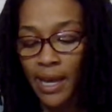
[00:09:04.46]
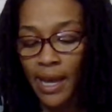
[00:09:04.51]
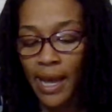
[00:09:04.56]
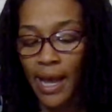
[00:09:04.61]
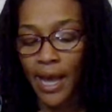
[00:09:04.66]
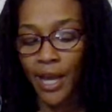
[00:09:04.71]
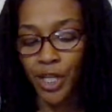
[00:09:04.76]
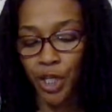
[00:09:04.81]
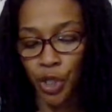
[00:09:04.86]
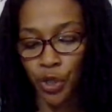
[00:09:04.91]

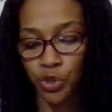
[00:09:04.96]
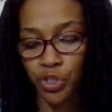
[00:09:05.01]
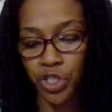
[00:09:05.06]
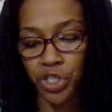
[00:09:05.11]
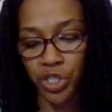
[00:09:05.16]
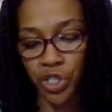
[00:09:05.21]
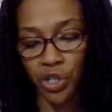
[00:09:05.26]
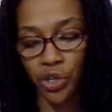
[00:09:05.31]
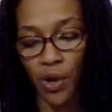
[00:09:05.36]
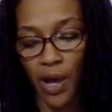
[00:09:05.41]
and you
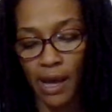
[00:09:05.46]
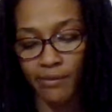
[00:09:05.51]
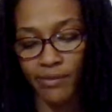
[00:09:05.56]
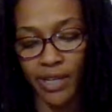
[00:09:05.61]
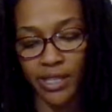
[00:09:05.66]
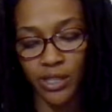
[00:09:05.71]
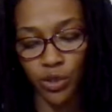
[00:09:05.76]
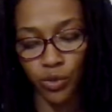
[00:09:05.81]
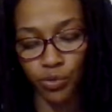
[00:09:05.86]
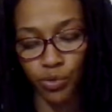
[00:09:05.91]
still
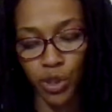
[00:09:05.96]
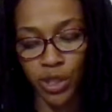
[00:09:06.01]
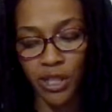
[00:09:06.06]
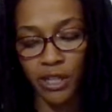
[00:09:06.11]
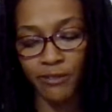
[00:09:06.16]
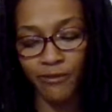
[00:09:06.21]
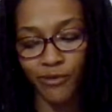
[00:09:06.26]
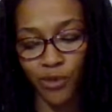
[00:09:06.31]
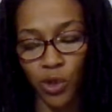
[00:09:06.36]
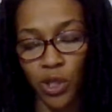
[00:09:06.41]
haven't
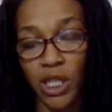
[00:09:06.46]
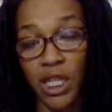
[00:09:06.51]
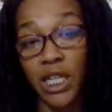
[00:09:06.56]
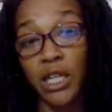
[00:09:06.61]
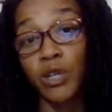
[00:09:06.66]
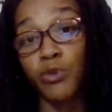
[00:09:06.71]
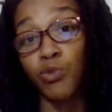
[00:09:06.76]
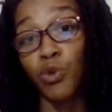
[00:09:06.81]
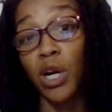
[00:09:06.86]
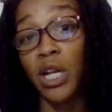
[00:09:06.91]
really fully
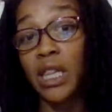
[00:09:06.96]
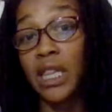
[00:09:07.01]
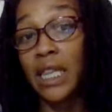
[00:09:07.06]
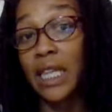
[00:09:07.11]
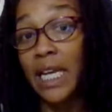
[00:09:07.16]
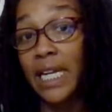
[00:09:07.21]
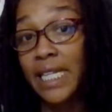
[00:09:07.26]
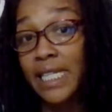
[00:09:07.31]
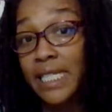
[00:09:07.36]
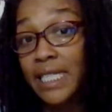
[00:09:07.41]

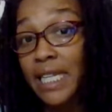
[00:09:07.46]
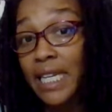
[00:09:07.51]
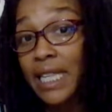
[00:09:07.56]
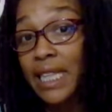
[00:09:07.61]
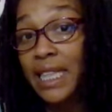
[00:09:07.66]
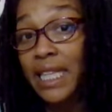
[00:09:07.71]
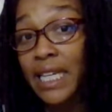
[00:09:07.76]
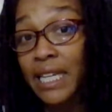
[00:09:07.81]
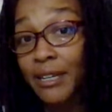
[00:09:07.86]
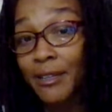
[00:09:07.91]
released
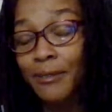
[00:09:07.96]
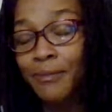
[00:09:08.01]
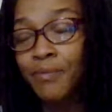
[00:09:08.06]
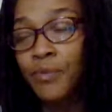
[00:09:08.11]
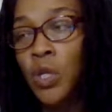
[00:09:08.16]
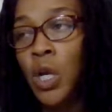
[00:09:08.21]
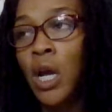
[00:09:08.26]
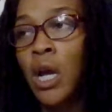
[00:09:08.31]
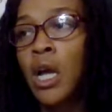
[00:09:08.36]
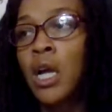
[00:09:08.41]
them,
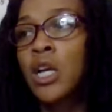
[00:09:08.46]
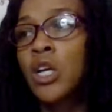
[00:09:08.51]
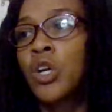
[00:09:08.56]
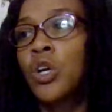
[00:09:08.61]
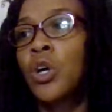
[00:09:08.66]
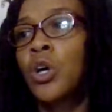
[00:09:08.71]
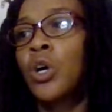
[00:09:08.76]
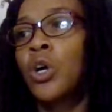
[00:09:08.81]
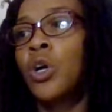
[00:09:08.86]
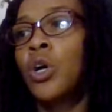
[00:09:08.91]

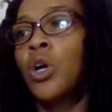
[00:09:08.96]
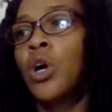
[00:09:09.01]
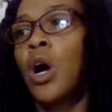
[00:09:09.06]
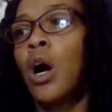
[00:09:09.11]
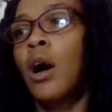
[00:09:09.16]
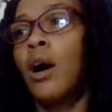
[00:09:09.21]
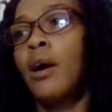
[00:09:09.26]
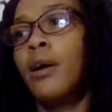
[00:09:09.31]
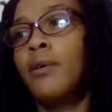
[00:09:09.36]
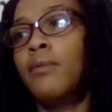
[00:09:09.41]

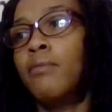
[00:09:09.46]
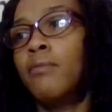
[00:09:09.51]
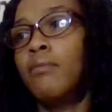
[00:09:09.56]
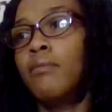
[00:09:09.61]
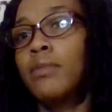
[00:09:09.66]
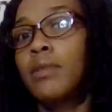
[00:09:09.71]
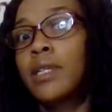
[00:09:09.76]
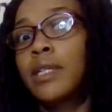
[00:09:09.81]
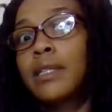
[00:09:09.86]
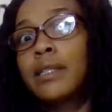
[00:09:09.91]
um,
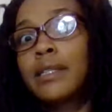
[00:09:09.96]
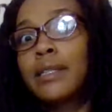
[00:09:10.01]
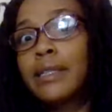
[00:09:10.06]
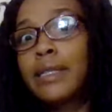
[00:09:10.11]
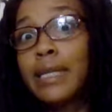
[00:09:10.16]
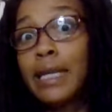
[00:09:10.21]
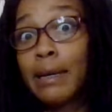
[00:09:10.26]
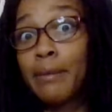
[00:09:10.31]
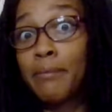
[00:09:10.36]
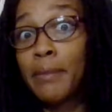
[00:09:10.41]

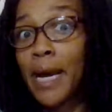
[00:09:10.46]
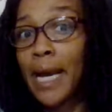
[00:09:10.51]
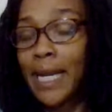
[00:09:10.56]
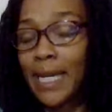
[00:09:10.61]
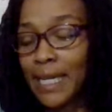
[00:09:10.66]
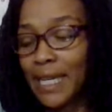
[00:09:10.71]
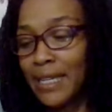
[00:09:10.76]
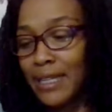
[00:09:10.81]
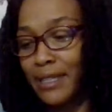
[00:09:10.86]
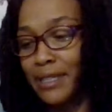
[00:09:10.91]
you might
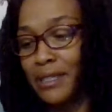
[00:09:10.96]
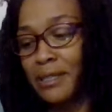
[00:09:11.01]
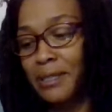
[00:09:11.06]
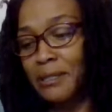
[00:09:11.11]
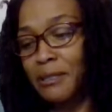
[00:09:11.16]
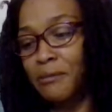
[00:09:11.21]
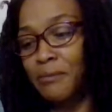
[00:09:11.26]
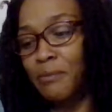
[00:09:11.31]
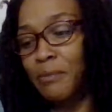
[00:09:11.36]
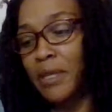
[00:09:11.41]
need
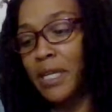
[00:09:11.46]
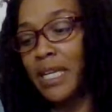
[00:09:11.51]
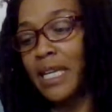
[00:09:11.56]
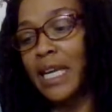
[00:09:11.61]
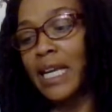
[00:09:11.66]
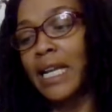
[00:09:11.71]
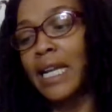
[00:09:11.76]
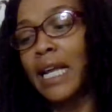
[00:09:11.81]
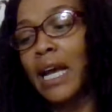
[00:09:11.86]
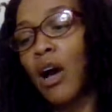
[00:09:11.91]
to
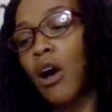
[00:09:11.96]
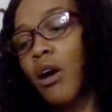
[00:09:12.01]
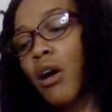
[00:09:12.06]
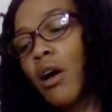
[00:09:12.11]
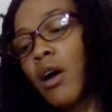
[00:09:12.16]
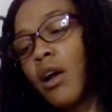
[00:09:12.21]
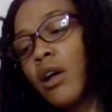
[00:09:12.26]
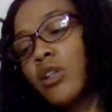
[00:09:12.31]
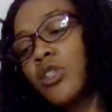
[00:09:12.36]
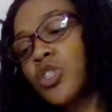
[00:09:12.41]
get
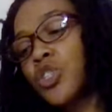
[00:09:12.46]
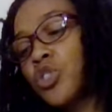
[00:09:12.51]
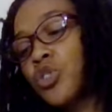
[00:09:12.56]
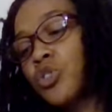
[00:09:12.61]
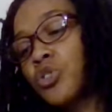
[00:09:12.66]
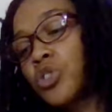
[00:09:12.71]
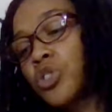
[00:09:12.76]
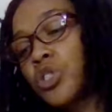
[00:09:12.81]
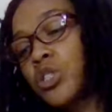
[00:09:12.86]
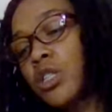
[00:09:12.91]

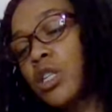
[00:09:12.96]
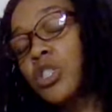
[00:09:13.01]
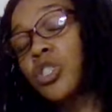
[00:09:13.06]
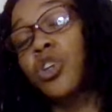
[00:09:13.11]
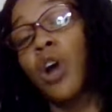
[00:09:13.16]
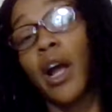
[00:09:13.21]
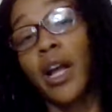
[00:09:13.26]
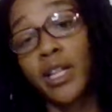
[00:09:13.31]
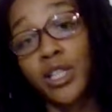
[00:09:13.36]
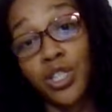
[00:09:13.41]
to
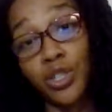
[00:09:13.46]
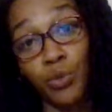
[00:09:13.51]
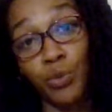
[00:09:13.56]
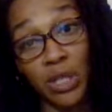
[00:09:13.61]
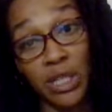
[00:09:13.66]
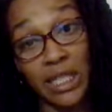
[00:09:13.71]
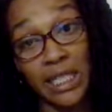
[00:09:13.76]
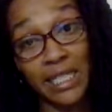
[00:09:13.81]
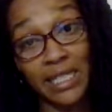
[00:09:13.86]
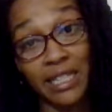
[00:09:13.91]
trying to
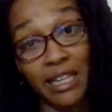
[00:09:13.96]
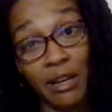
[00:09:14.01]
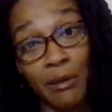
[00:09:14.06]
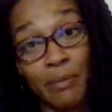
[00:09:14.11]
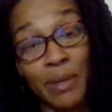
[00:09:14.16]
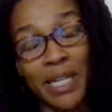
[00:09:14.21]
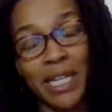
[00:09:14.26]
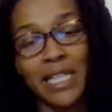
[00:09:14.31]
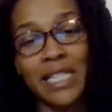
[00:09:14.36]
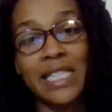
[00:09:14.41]
release them,
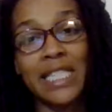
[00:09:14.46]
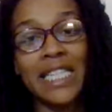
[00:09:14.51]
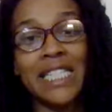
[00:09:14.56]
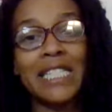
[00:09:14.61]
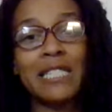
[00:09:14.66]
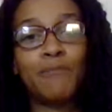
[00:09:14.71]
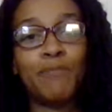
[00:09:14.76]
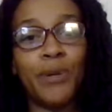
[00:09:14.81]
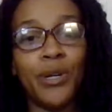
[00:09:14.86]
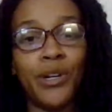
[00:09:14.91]
because this
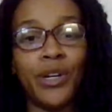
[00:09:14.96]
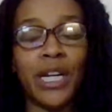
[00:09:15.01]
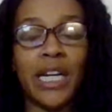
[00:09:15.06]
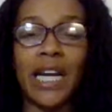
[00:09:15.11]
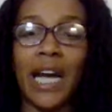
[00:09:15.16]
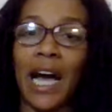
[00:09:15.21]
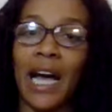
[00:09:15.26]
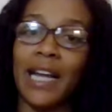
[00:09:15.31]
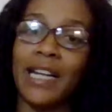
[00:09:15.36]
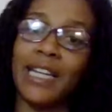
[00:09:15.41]
spirit
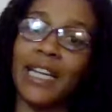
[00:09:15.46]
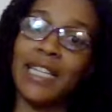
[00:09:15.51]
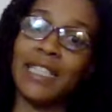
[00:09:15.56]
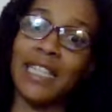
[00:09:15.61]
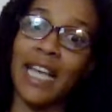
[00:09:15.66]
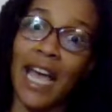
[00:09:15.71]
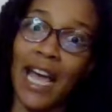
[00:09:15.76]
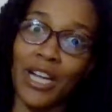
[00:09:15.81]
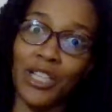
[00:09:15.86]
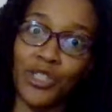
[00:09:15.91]
guide is
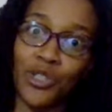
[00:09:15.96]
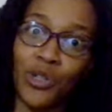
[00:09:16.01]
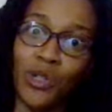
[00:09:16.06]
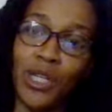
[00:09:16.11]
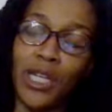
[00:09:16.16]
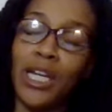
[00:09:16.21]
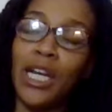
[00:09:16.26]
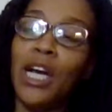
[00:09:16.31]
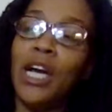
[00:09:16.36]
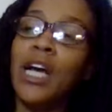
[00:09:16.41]

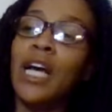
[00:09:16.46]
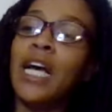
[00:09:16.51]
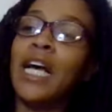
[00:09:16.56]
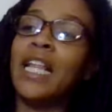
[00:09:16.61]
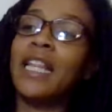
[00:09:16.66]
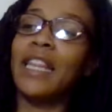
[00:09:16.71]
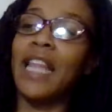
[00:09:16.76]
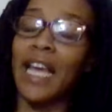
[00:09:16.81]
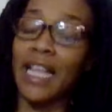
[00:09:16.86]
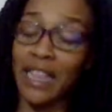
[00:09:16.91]
actually,
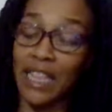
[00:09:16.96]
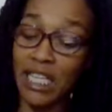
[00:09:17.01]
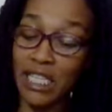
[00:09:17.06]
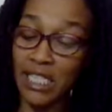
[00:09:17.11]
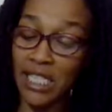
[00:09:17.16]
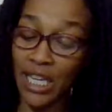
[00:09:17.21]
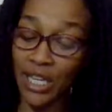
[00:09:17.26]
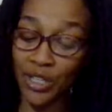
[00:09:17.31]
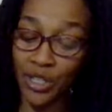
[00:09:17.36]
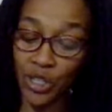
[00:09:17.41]
like
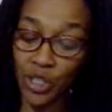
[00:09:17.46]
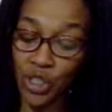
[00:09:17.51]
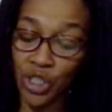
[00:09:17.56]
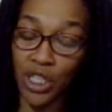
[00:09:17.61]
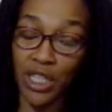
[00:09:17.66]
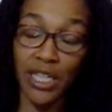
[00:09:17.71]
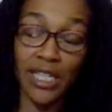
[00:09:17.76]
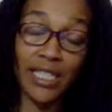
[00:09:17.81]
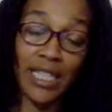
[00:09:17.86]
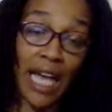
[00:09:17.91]
this
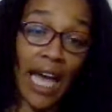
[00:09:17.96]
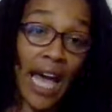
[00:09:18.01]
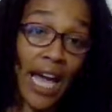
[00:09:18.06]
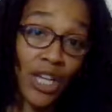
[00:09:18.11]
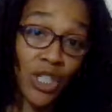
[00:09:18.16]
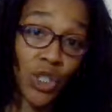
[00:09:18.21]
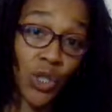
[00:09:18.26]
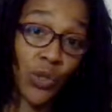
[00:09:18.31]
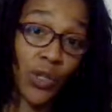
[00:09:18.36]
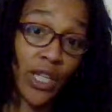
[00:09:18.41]
energy is
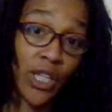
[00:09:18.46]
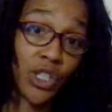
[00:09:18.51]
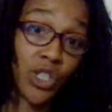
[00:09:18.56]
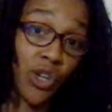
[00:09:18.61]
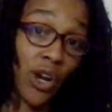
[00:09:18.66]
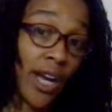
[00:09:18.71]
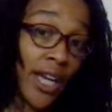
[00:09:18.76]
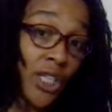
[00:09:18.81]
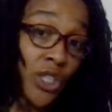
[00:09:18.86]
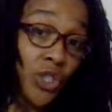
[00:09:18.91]
actually
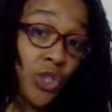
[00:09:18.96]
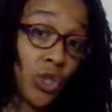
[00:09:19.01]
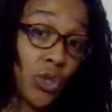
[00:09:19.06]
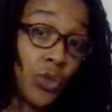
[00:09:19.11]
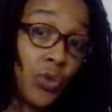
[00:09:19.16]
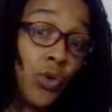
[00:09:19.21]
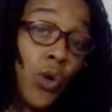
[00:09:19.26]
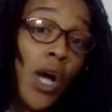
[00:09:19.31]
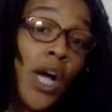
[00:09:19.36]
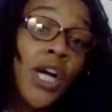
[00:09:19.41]
trying
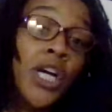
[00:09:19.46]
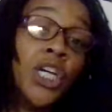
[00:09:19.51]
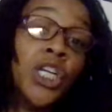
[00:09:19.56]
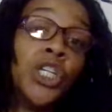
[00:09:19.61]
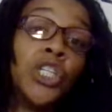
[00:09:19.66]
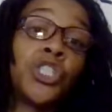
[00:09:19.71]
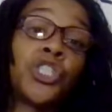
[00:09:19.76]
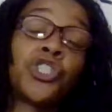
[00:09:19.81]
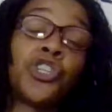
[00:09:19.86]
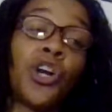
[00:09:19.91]
to
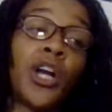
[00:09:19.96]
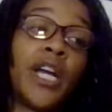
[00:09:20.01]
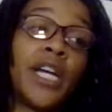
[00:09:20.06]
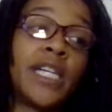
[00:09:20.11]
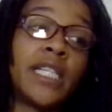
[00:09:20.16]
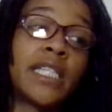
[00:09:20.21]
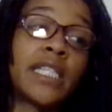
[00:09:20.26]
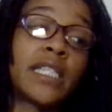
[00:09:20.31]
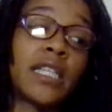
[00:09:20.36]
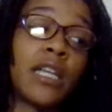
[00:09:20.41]

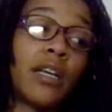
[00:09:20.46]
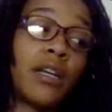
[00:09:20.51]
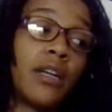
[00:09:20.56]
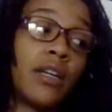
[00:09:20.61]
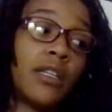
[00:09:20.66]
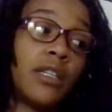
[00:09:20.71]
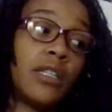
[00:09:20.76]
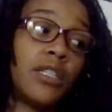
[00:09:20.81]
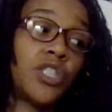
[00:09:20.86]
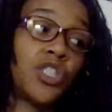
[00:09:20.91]
trans
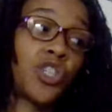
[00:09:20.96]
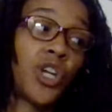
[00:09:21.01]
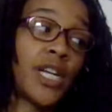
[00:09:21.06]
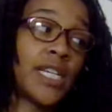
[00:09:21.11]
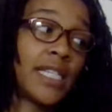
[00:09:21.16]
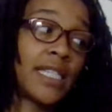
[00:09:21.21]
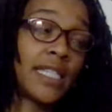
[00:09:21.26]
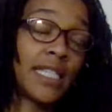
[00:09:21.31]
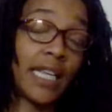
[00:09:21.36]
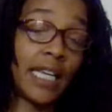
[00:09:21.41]

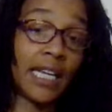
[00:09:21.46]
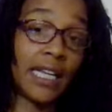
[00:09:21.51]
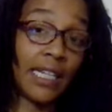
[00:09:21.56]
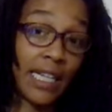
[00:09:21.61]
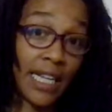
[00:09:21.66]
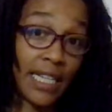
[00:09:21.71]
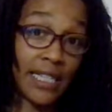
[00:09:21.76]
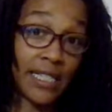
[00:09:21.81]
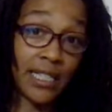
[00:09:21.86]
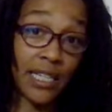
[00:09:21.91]
transcend
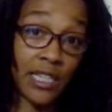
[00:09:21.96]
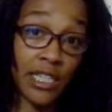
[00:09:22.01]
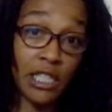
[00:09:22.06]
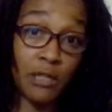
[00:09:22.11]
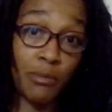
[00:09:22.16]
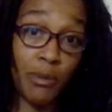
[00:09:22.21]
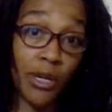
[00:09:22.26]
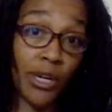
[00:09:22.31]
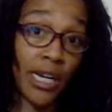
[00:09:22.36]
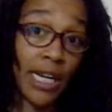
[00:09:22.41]
into
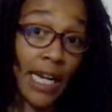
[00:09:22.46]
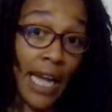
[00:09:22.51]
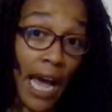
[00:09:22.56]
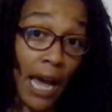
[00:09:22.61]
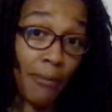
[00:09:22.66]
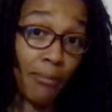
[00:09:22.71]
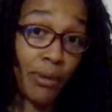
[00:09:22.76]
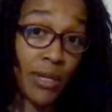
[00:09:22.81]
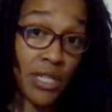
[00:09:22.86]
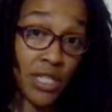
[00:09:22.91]
spirit
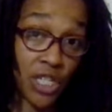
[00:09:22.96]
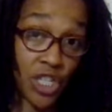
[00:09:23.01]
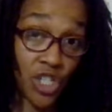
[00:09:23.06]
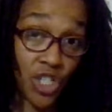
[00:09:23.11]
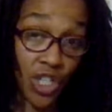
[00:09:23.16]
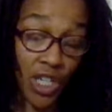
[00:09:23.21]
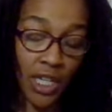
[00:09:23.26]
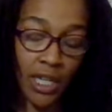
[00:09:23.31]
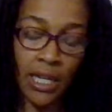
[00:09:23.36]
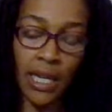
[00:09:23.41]
guide
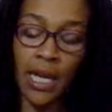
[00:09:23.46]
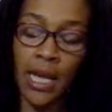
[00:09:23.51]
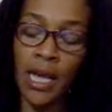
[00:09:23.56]
position.